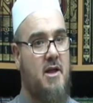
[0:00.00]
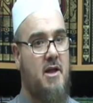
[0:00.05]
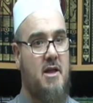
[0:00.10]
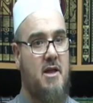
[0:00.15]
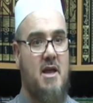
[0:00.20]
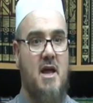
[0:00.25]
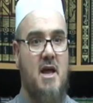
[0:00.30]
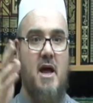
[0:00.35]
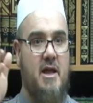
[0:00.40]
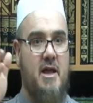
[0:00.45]

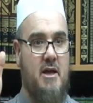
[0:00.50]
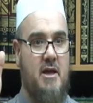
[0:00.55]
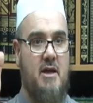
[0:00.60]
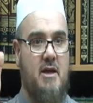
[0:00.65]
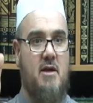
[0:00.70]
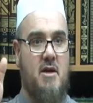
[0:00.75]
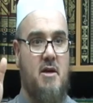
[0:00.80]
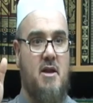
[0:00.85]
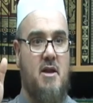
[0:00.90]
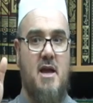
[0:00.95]
yeah,
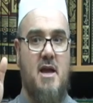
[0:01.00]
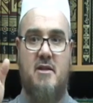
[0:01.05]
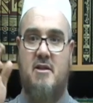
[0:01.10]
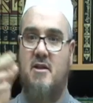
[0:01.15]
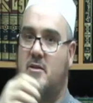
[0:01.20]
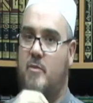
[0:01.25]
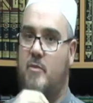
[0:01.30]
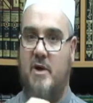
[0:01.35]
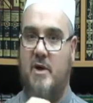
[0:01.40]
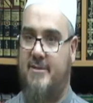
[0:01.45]
he
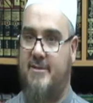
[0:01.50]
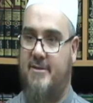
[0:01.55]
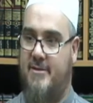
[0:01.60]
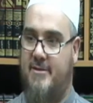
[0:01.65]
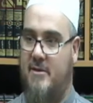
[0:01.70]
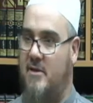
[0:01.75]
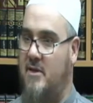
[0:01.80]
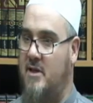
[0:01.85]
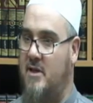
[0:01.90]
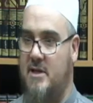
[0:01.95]
created
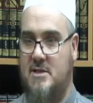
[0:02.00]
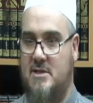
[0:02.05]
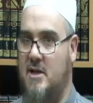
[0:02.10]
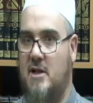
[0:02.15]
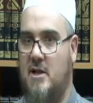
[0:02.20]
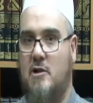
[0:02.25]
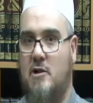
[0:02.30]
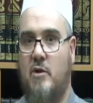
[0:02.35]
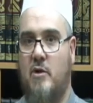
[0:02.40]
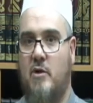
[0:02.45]
but he's
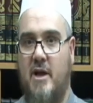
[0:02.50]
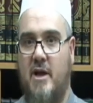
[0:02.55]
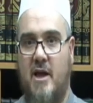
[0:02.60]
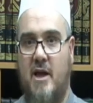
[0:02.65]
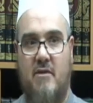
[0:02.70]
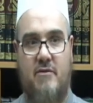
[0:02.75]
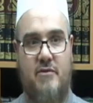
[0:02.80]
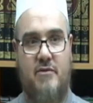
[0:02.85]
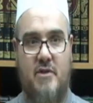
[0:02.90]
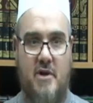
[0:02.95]
not looking
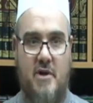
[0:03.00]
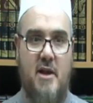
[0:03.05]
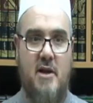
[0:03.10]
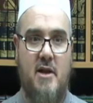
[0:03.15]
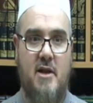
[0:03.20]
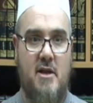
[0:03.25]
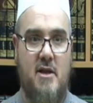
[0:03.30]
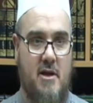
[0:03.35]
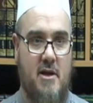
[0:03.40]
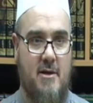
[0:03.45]
after
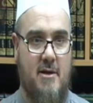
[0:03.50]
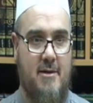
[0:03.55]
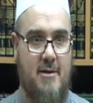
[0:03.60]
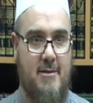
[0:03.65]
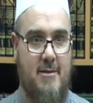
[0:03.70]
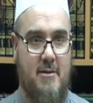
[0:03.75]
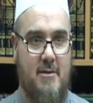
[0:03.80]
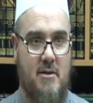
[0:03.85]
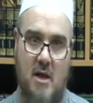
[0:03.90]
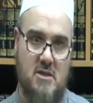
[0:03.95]
anything,
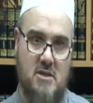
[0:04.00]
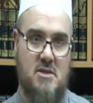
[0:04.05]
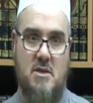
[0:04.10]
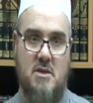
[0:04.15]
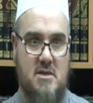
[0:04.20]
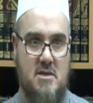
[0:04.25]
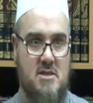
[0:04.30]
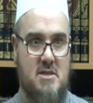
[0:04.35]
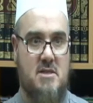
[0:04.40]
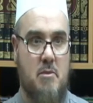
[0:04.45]
as
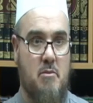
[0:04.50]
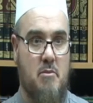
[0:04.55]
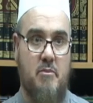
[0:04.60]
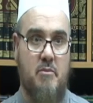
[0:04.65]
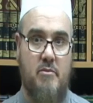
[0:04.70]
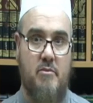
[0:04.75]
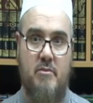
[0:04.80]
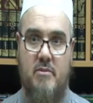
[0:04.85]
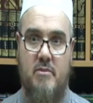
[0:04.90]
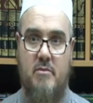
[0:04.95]
some
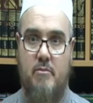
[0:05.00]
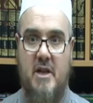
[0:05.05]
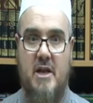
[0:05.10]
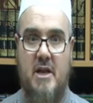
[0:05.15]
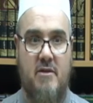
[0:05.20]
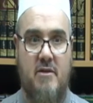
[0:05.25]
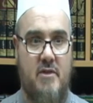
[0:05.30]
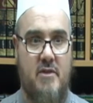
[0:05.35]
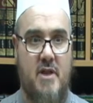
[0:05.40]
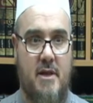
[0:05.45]

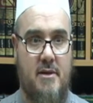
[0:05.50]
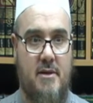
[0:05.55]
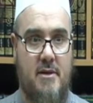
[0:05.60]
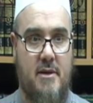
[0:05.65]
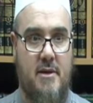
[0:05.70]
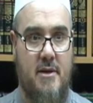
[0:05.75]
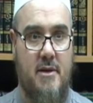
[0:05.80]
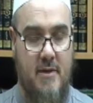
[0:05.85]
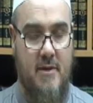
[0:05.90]
believe that.